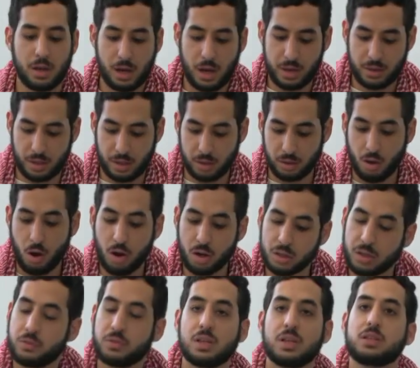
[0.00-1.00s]
And then
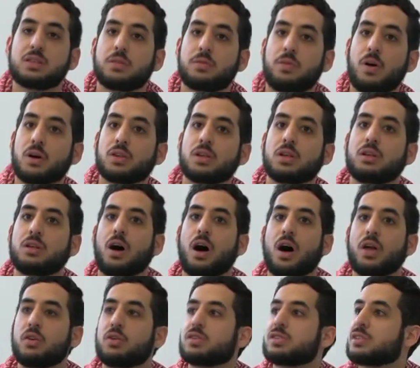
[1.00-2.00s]
long live the Intifada,
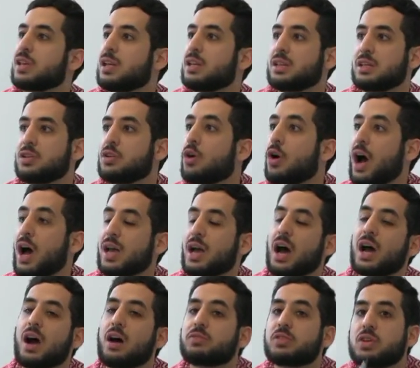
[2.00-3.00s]
understanding,
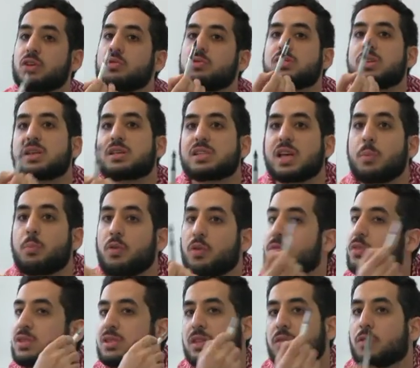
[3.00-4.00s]
I often use the example
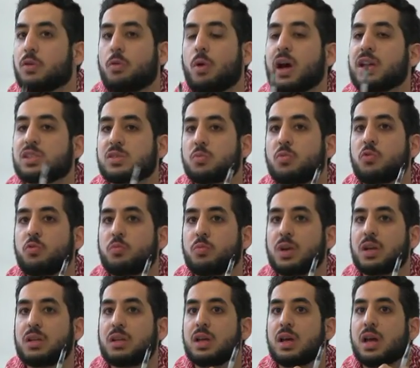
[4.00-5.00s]
of the civil rights
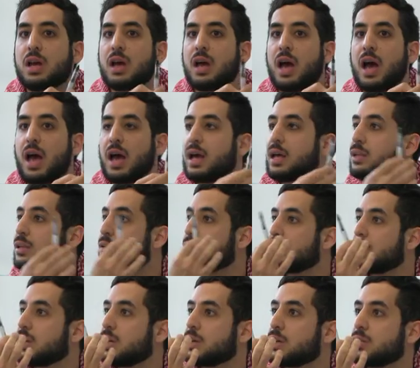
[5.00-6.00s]
movement, and
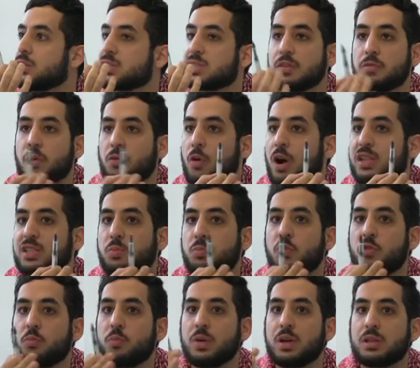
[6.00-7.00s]
the civil rights
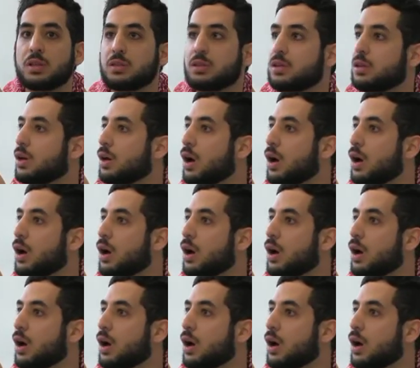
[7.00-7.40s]
movement,